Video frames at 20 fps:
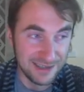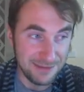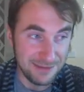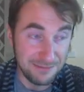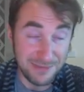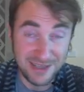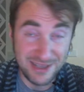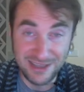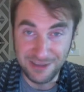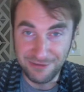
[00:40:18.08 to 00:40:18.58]

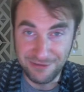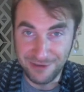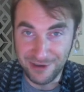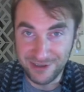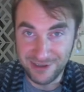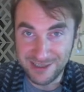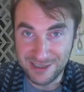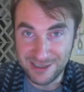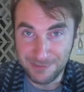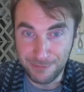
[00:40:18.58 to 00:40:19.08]
meet the
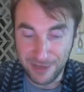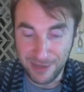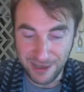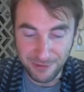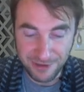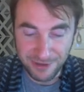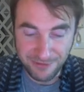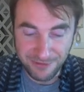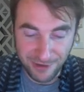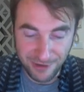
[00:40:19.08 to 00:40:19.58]
foxes, play
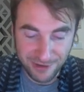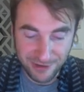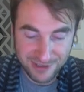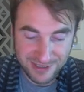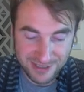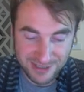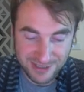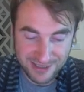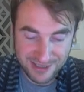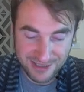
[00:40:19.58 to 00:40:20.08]
with
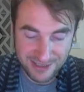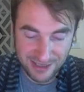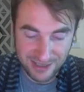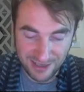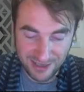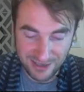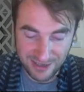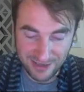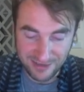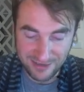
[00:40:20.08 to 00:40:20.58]
foxes,
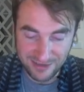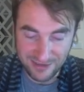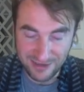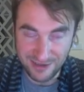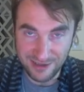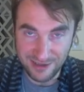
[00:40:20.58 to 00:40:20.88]
and